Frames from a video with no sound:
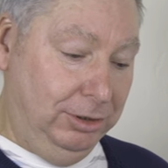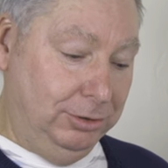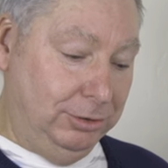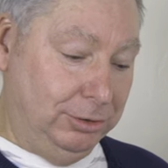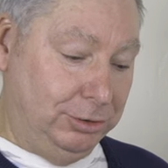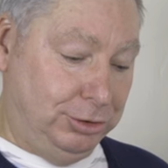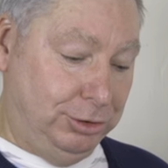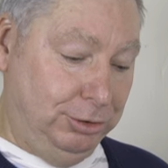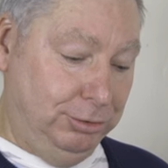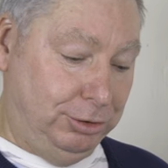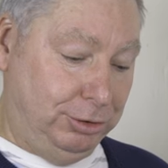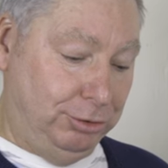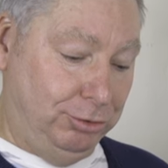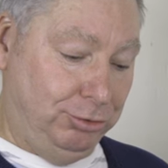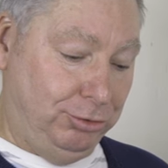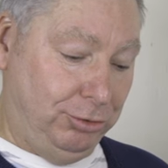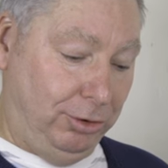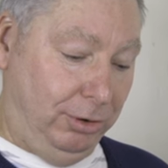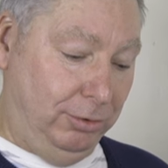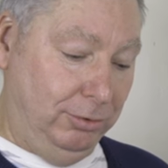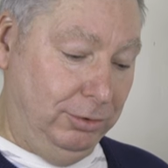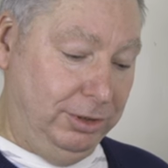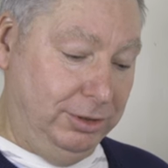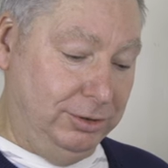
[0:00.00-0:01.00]
The two
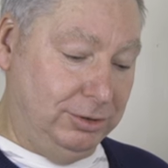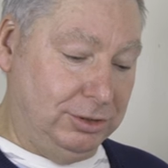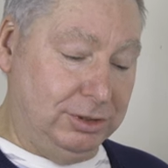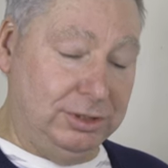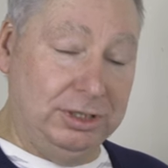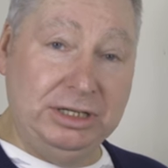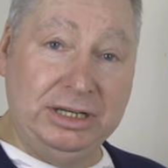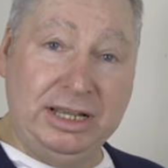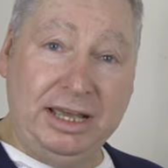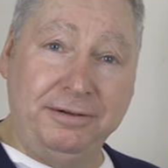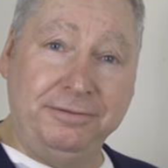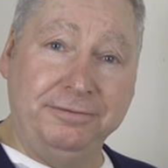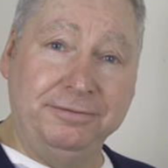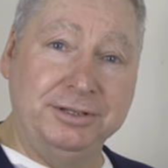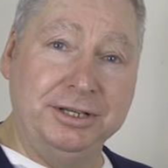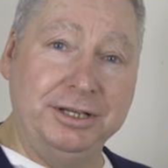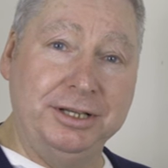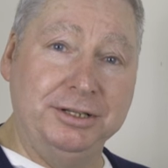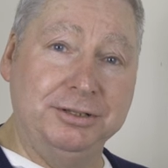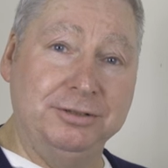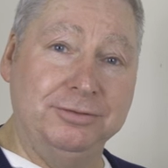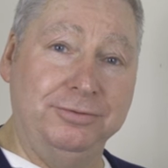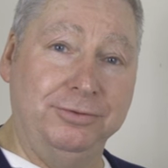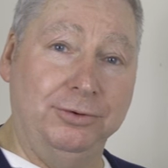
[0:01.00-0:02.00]
controllers, the left
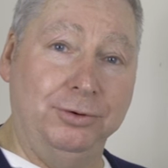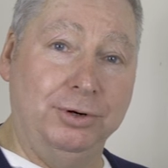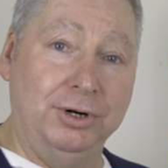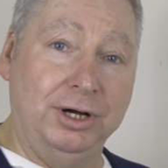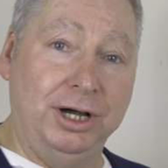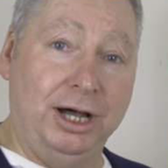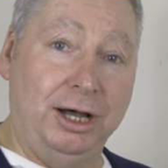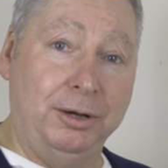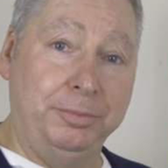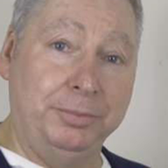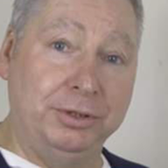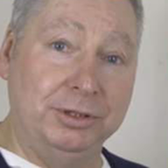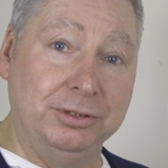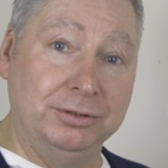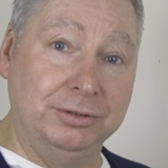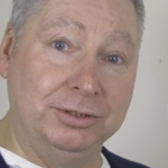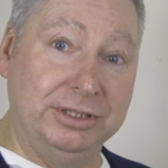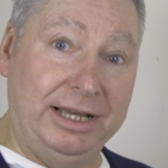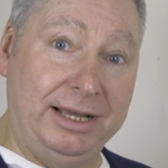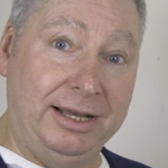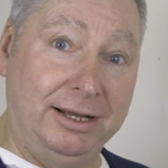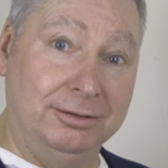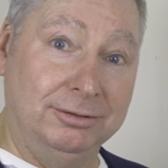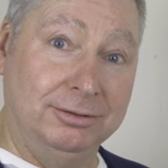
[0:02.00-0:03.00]
is for up and
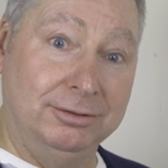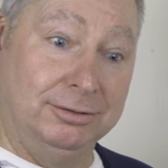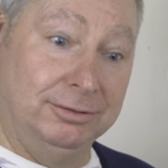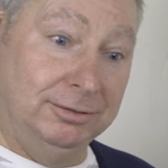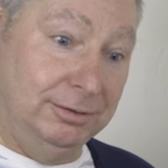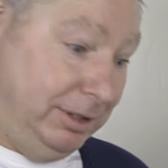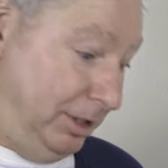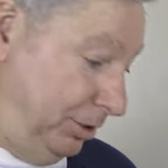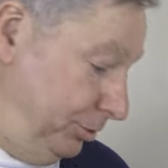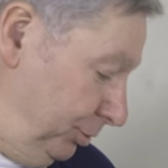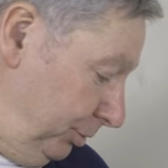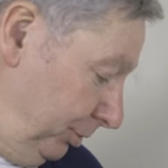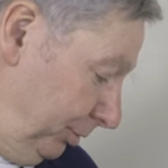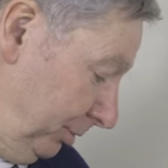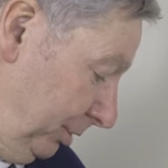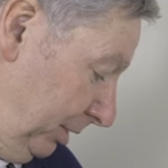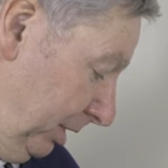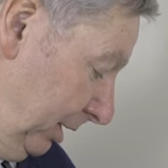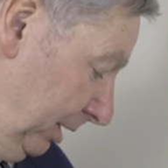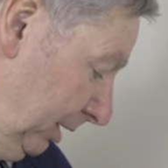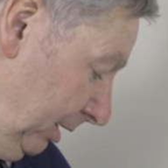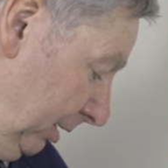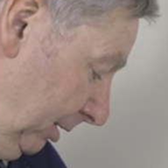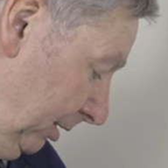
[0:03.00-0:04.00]
down, as you can
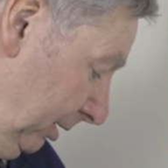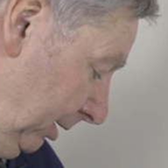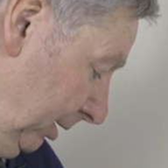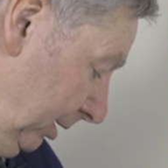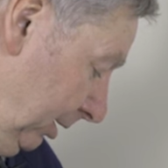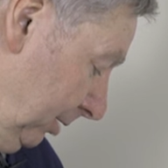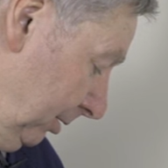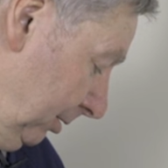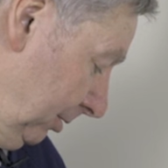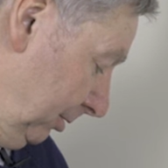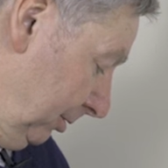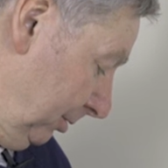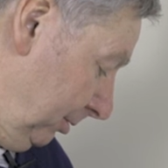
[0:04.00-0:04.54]
hear there,